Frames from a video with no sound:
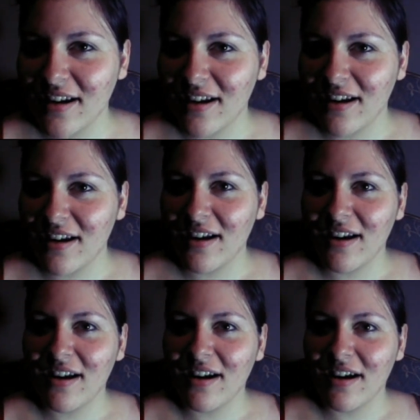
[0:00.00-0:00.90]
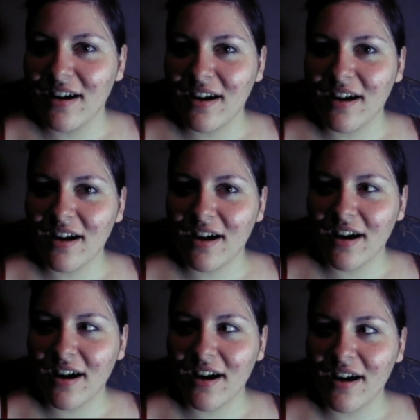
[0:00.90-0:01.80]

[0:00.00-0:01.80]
(silence)